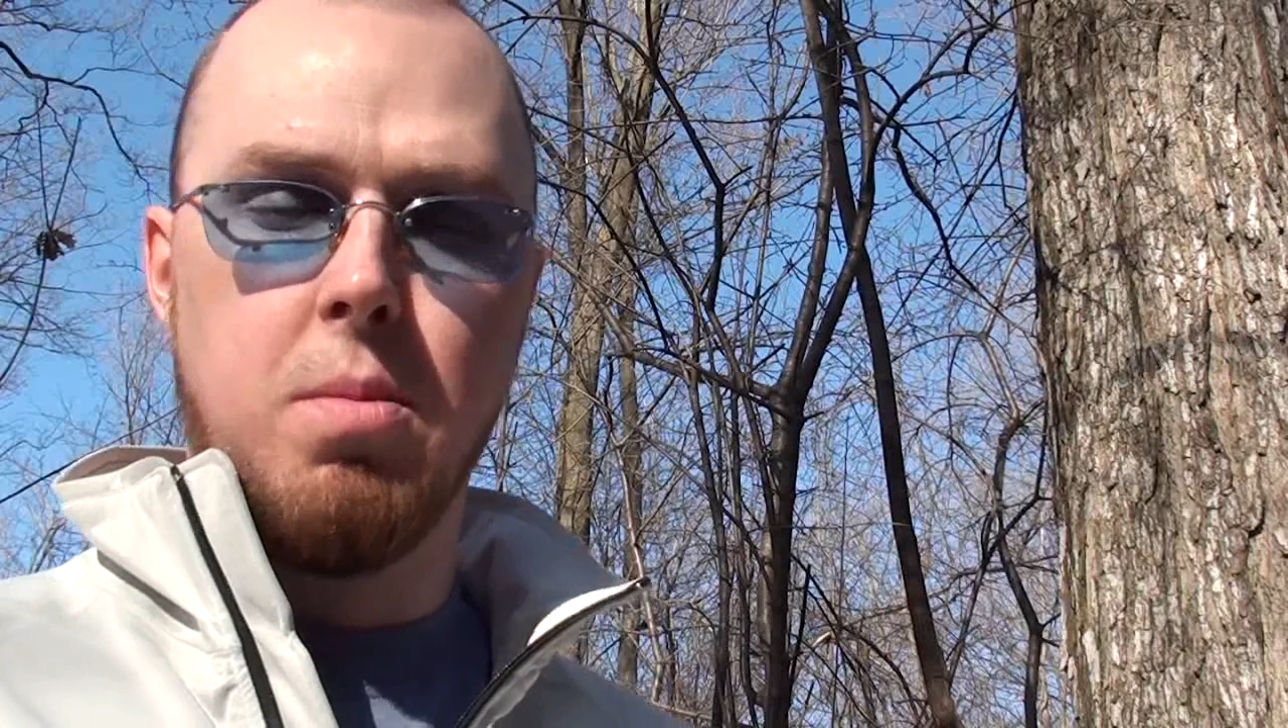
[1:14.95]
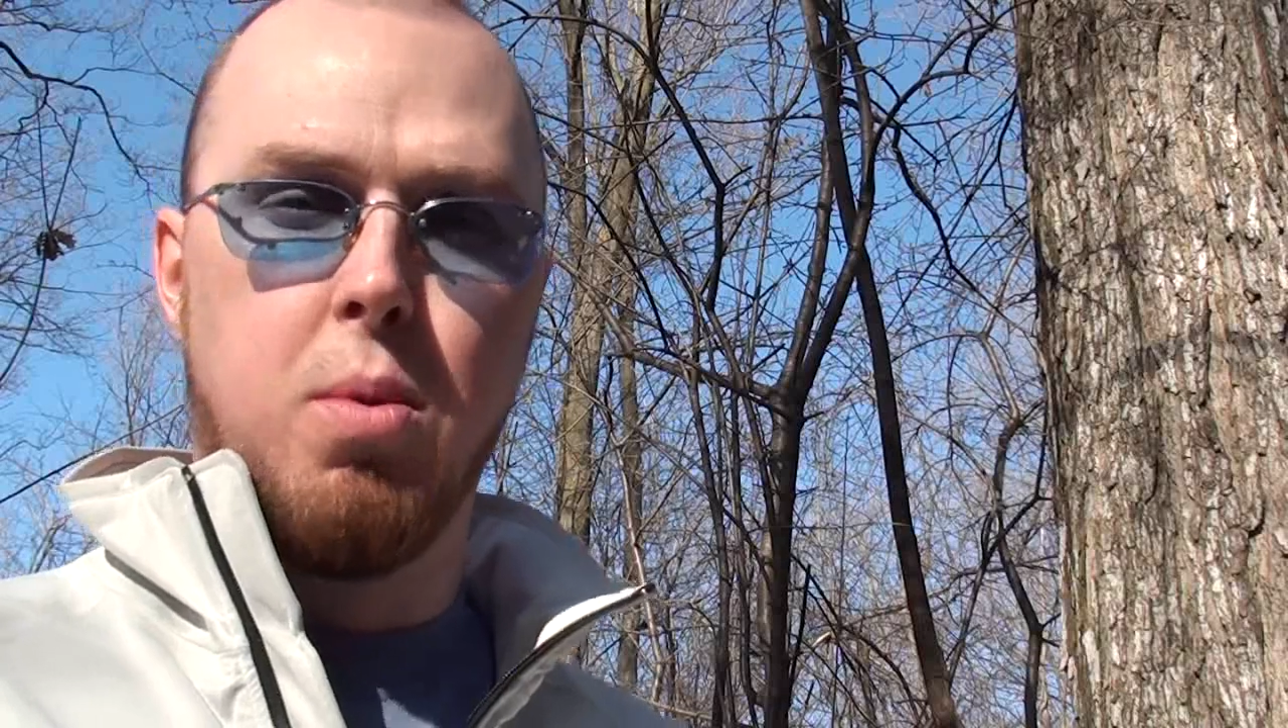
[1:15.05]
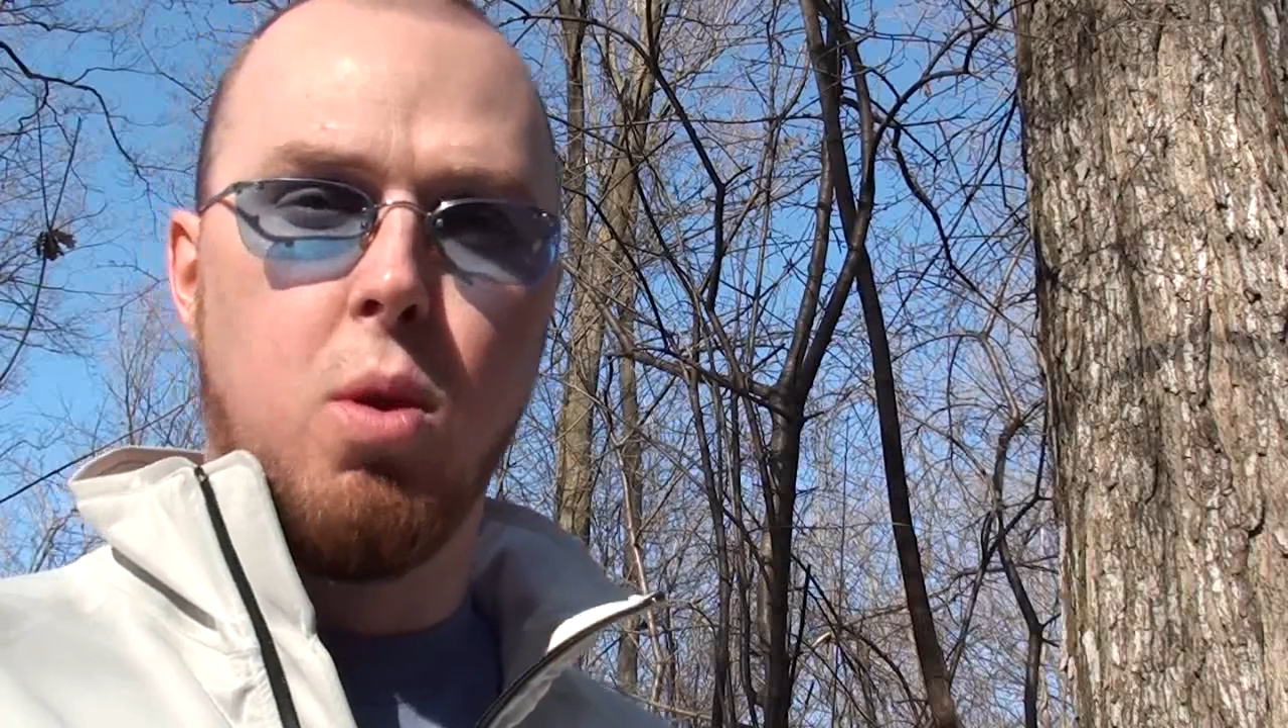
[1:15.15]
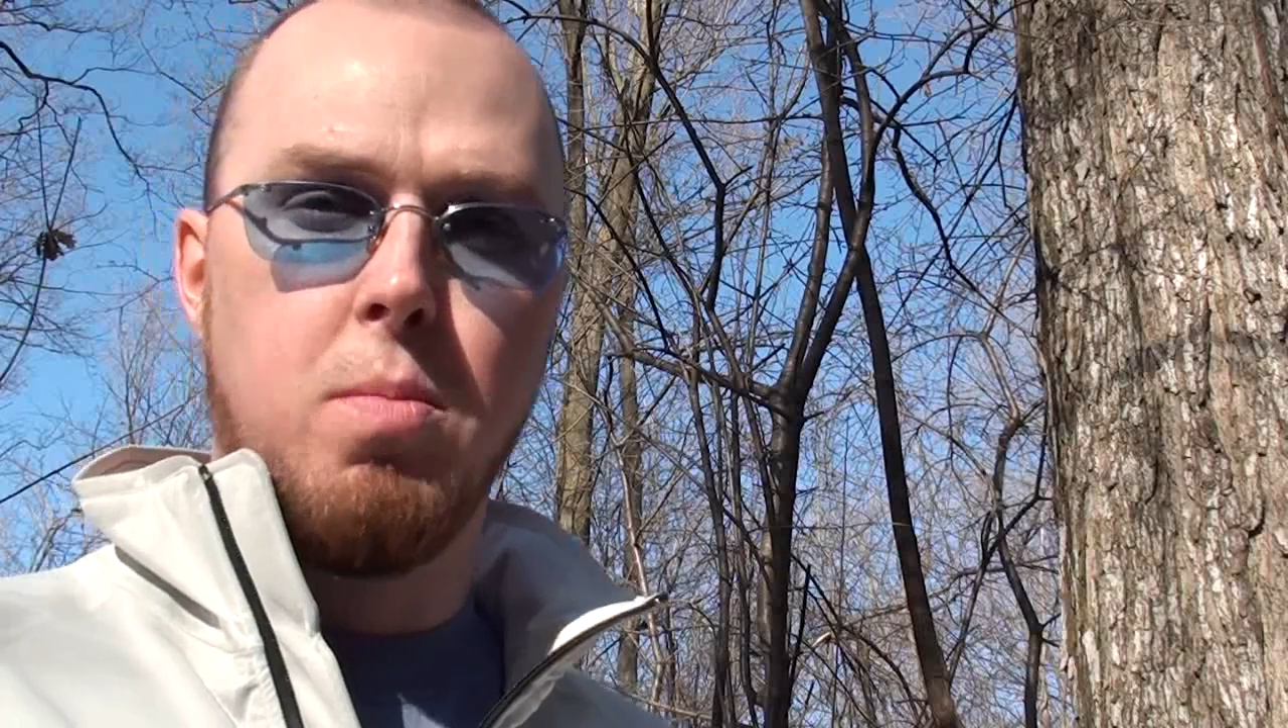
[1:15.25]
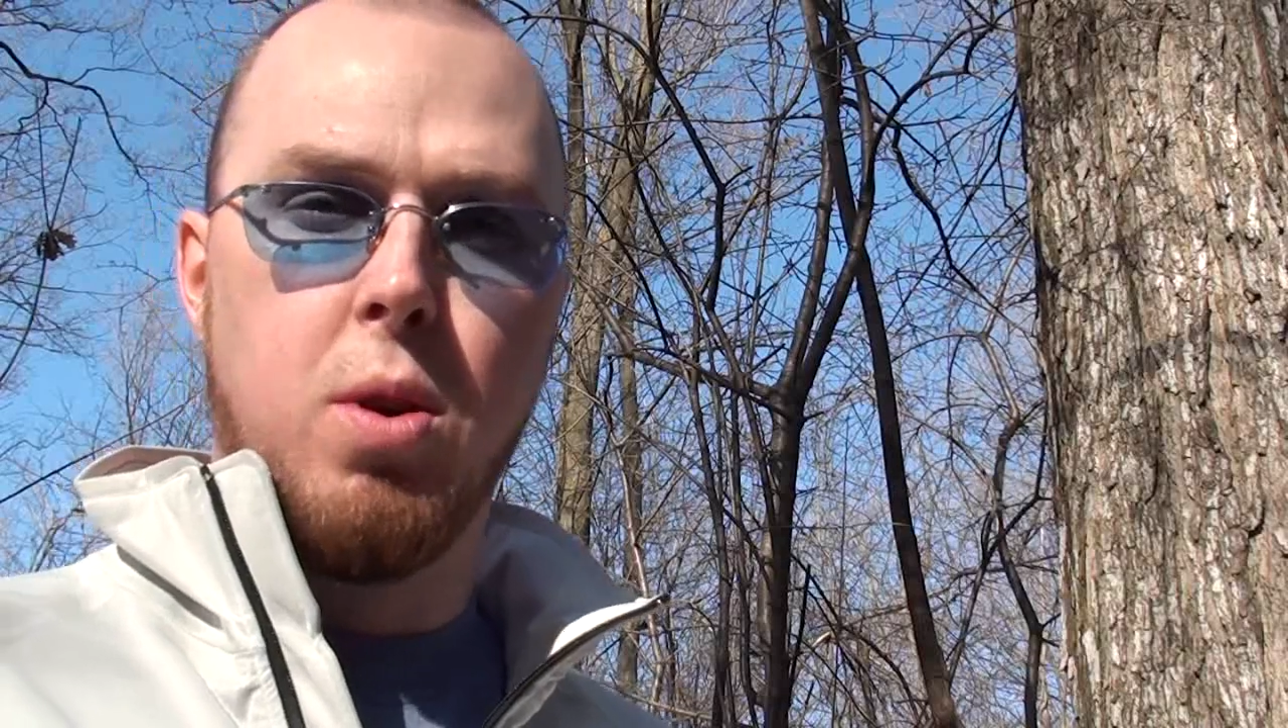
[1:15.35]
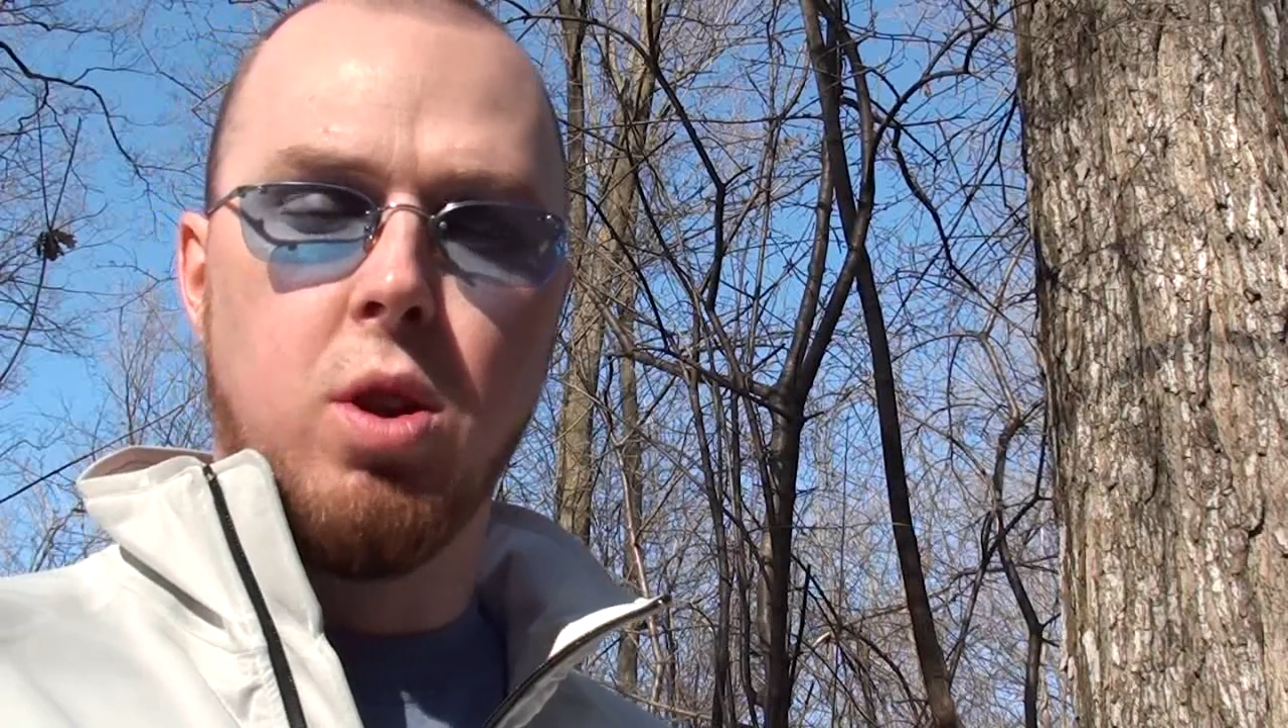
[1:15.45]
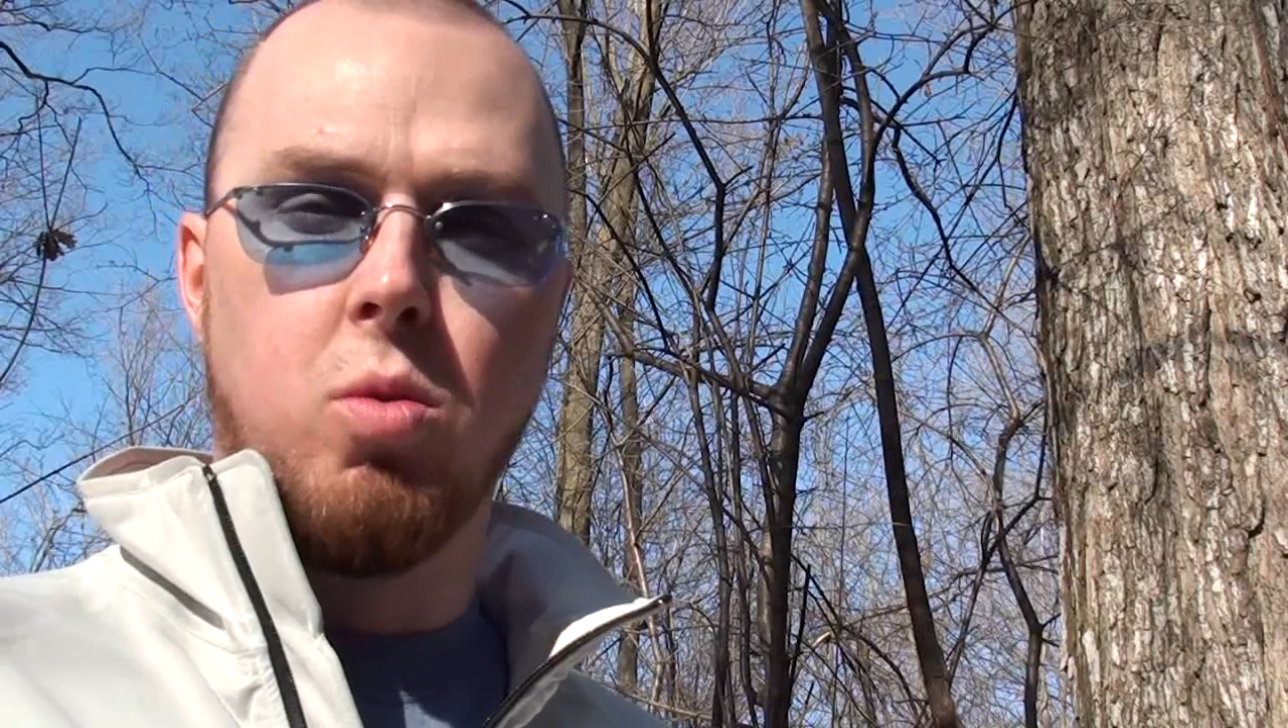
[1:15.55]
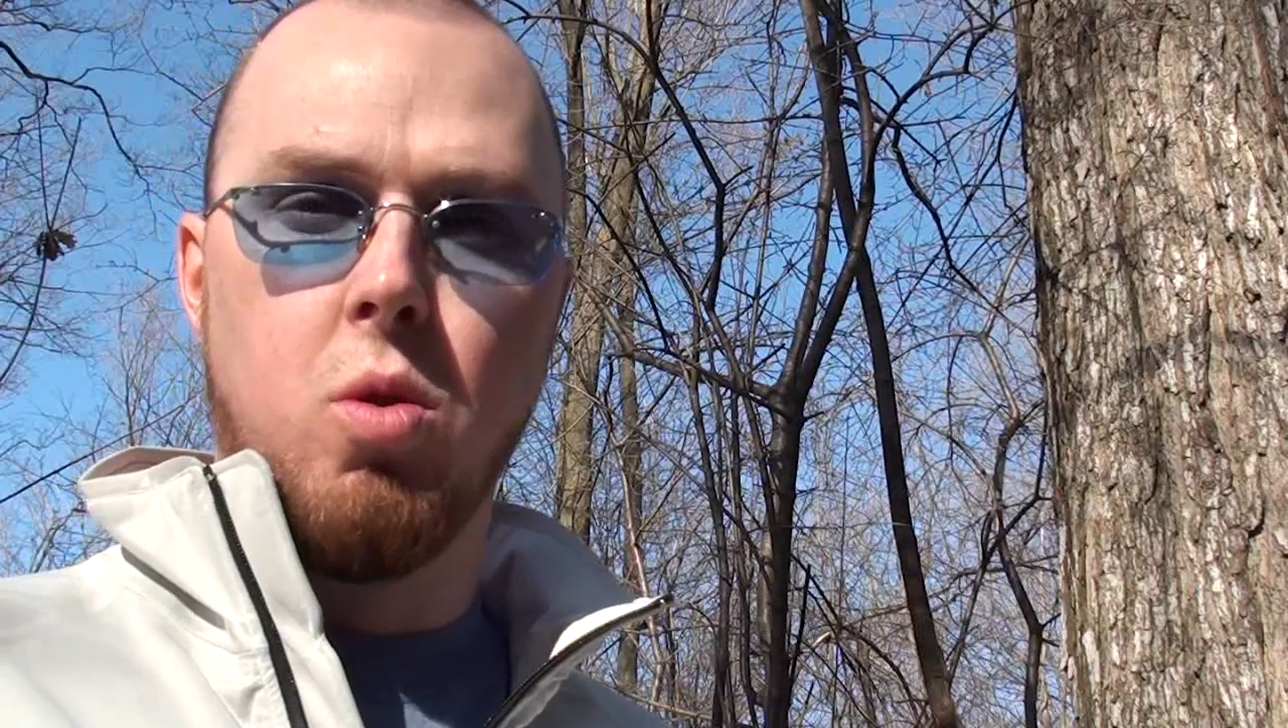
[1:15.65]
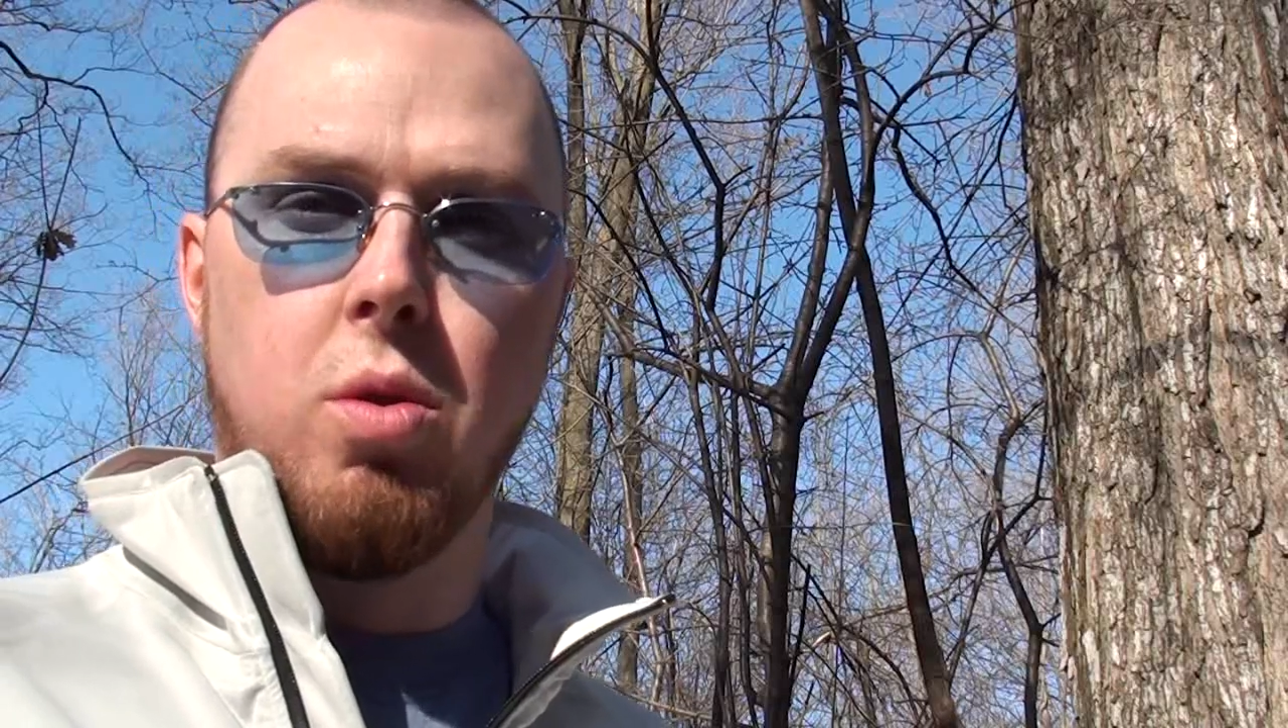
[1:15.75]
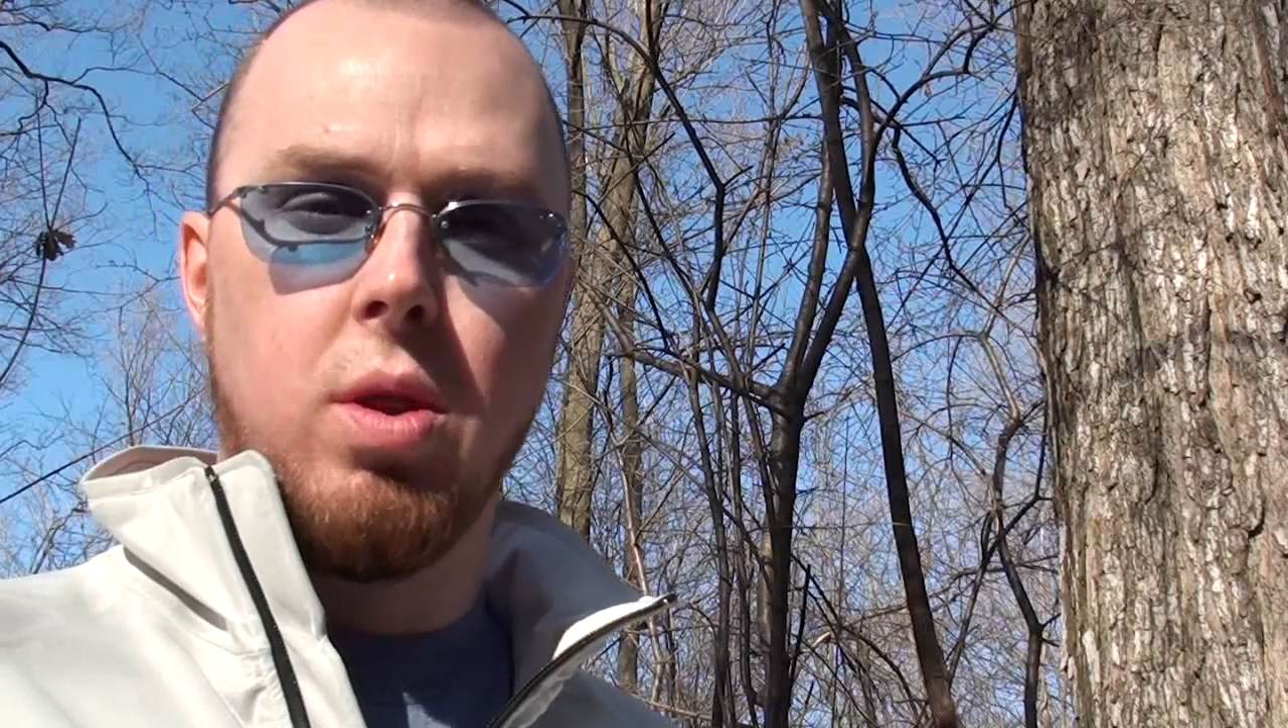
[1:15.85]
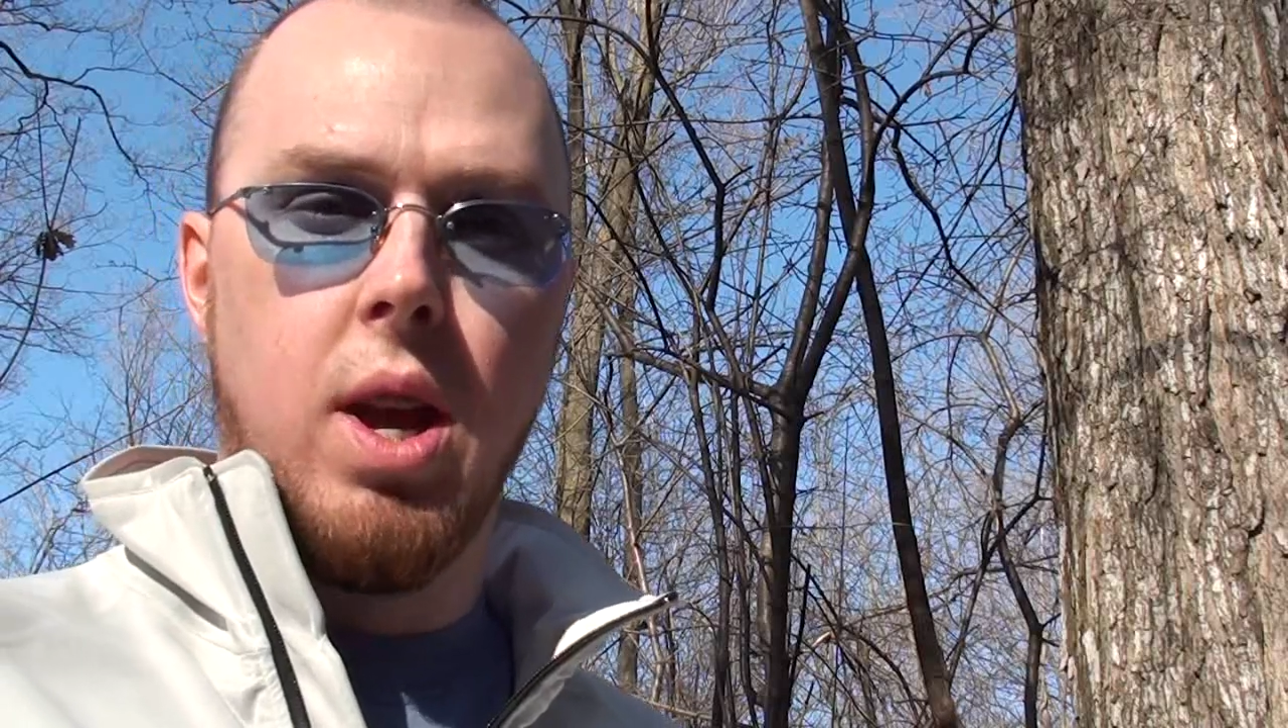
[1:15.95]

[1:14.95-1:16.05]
important part of growth,